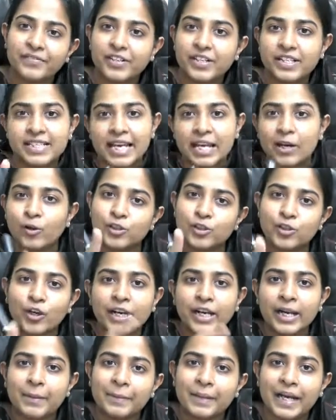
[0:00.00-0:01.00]
then also your
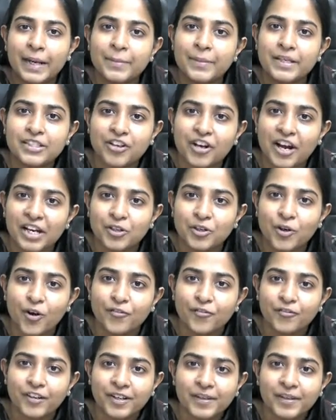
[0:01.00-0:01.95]
name can be striked off, na?